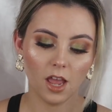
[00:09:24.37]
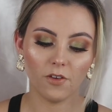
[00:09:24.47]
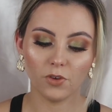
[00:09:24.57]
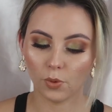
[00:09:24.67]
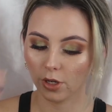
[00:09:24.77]

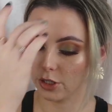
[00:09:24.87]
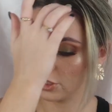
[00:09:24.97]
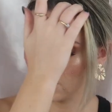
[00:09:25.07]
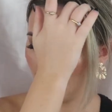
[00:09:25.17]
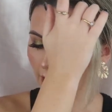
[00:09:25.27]
If you want to
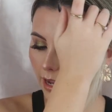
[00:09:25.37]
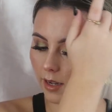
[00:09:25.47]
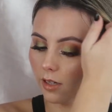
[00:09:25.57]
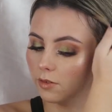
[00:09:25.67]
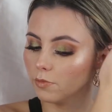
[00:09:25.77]
do like
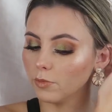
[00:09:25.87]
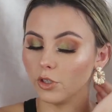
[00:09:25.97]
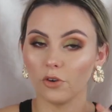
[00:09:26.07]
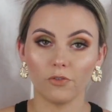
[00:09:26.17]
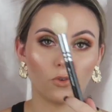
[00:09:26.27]

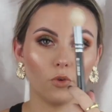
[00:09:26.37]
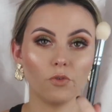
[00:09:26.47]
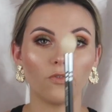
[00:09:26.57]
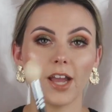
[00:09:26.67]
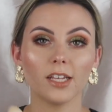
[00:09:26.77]
your full
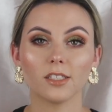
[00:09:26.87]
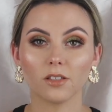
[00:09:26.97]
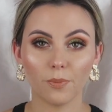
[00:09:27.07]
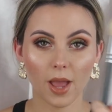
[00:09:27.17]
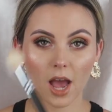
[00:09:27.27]

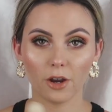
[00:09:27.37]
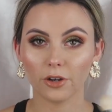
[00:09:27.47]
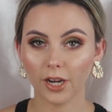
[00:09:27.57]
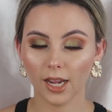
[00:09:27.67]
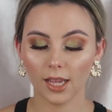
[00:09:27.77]
face
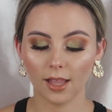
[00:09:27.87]
powdering,